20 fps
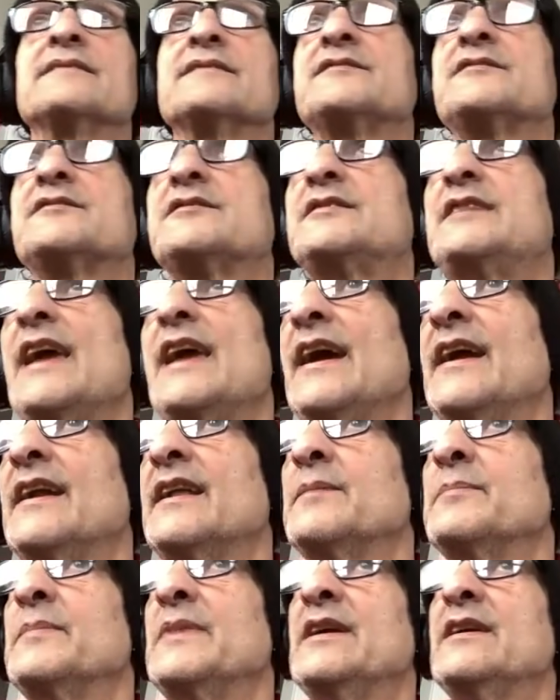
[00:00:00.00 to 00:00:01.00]

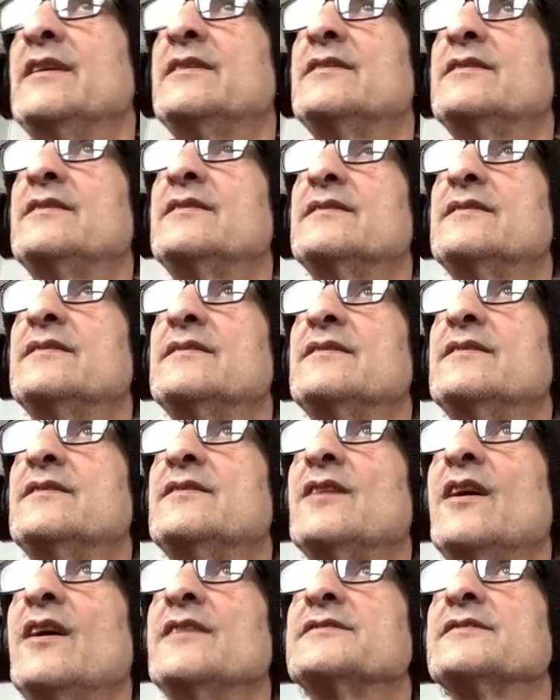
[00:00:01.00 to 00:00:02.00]
scanning me
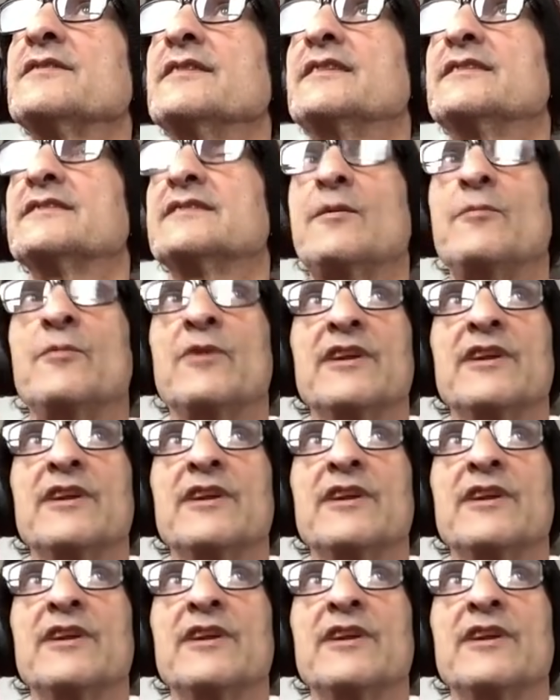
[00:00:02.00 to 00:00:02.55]
constantly, because they